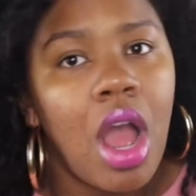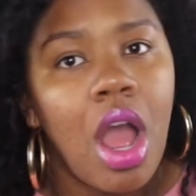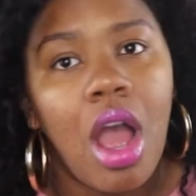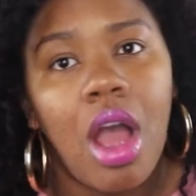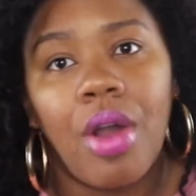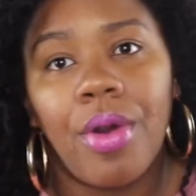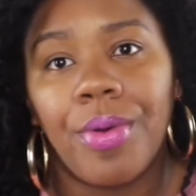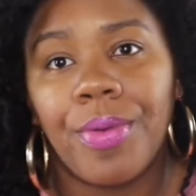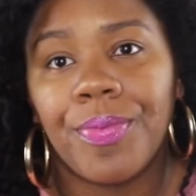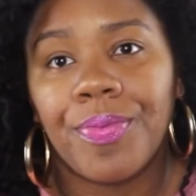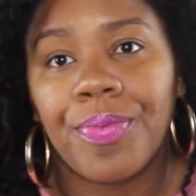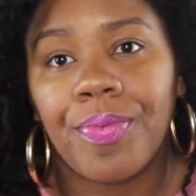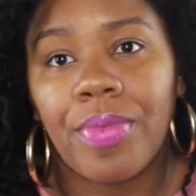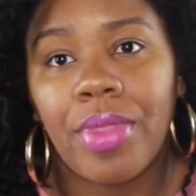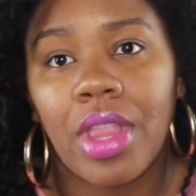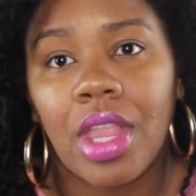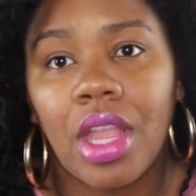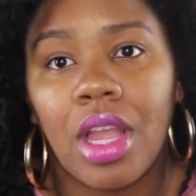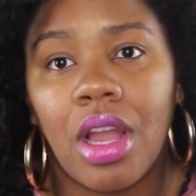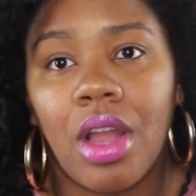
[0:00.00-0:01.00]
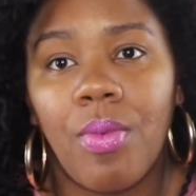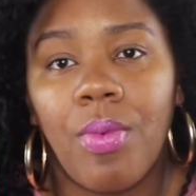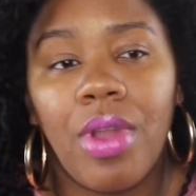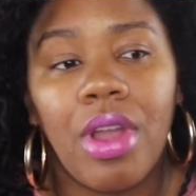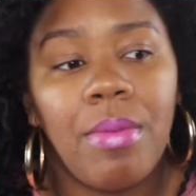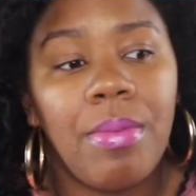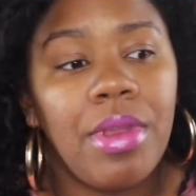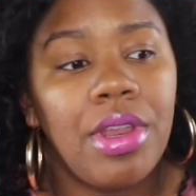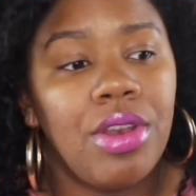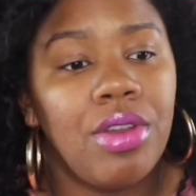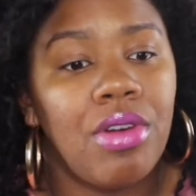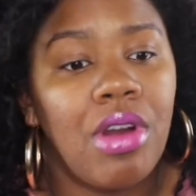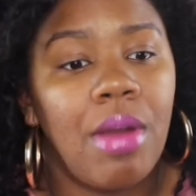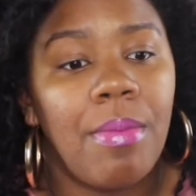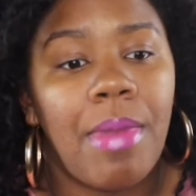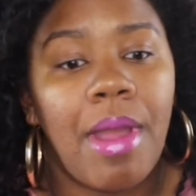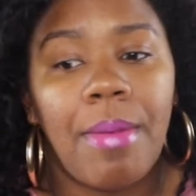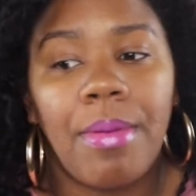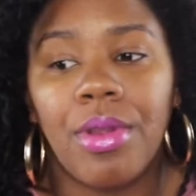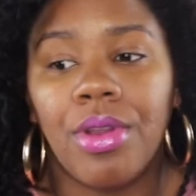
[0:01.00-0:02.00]
Oh, we'll be
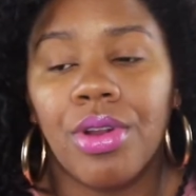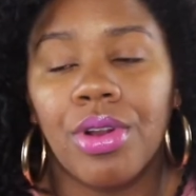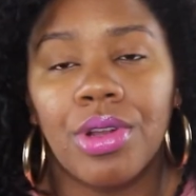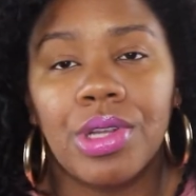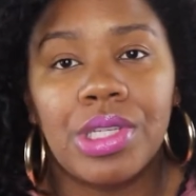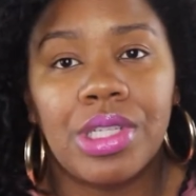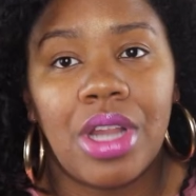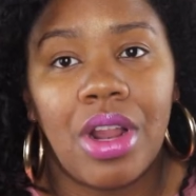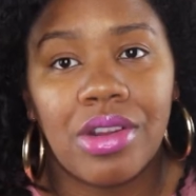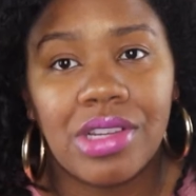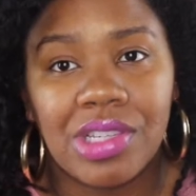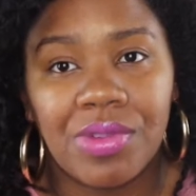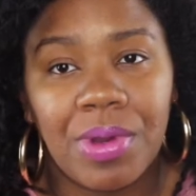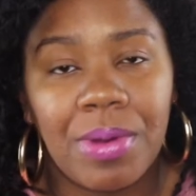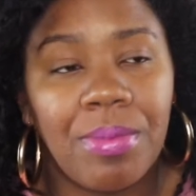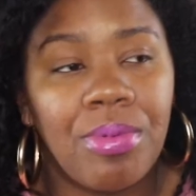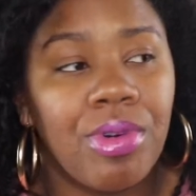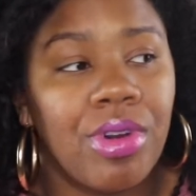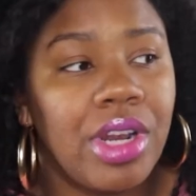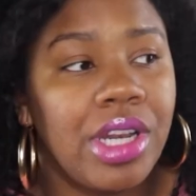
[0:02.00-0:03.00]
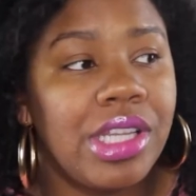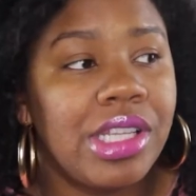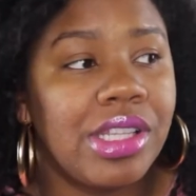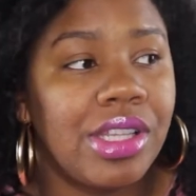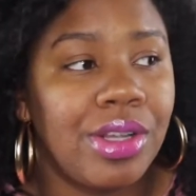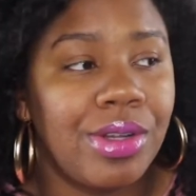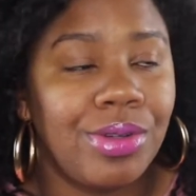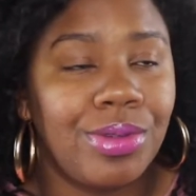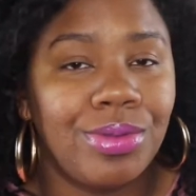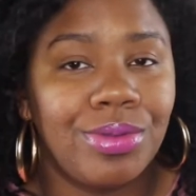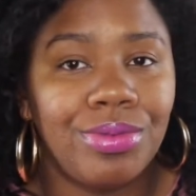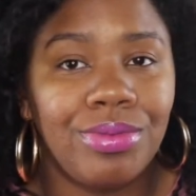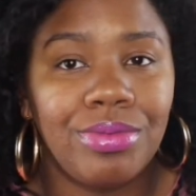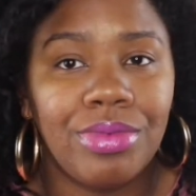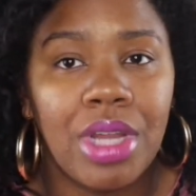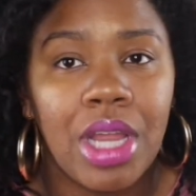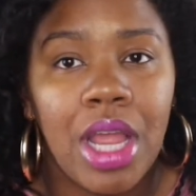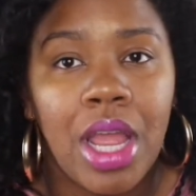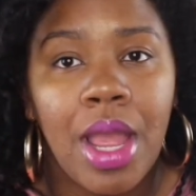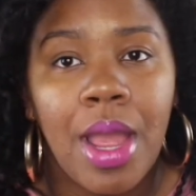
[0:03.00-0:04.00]
doing baby girl's nursery pretty
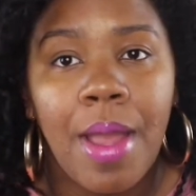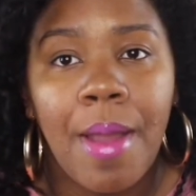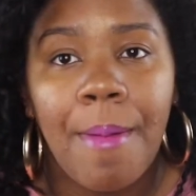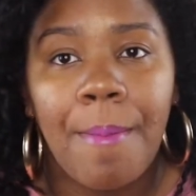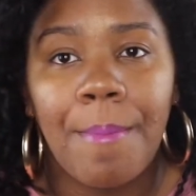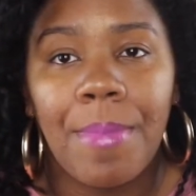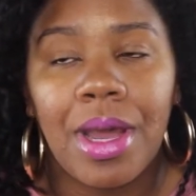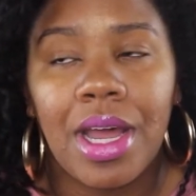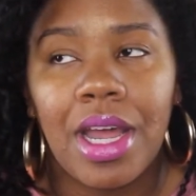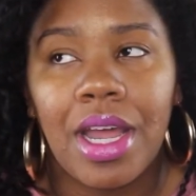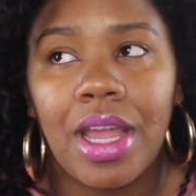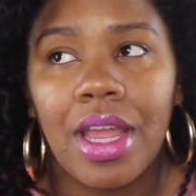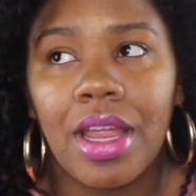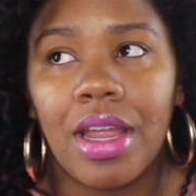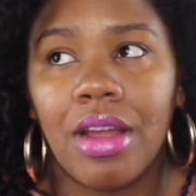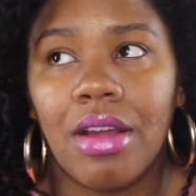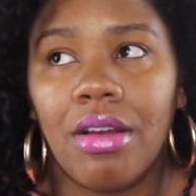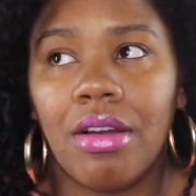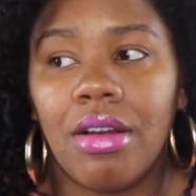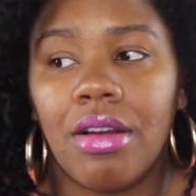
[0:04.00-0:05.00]
soon, but